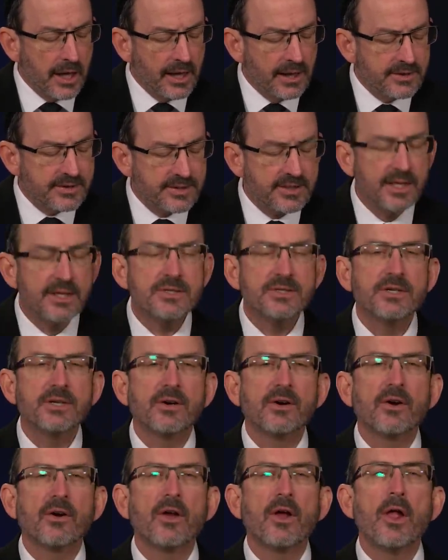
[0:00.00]
it says
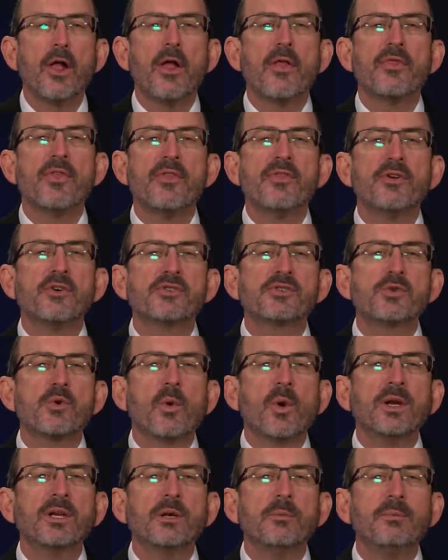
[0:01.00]
here that there's
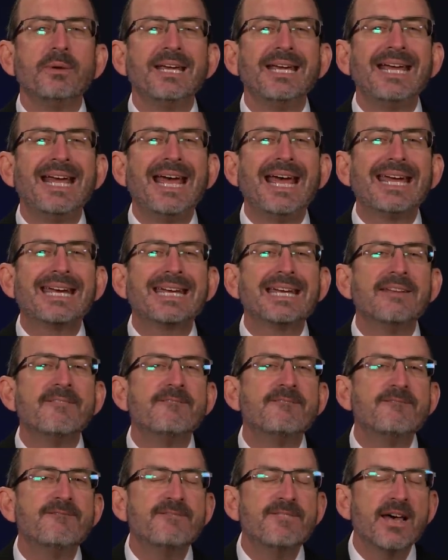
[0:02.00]
going to be a
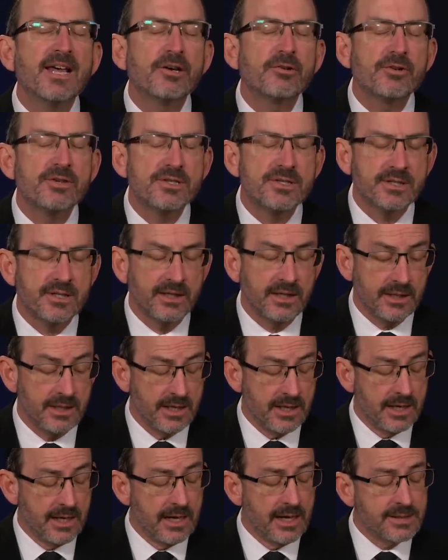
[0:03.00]
confederacy
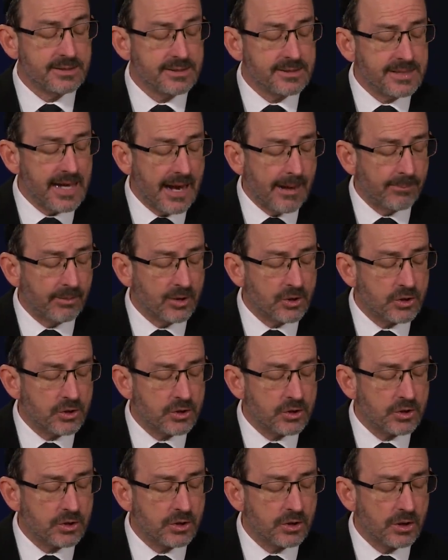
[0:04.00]

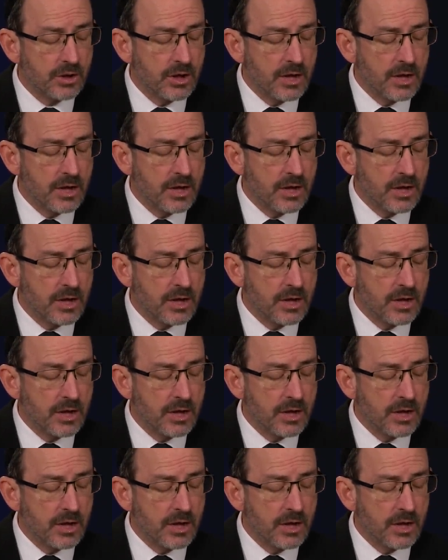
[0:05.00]
established.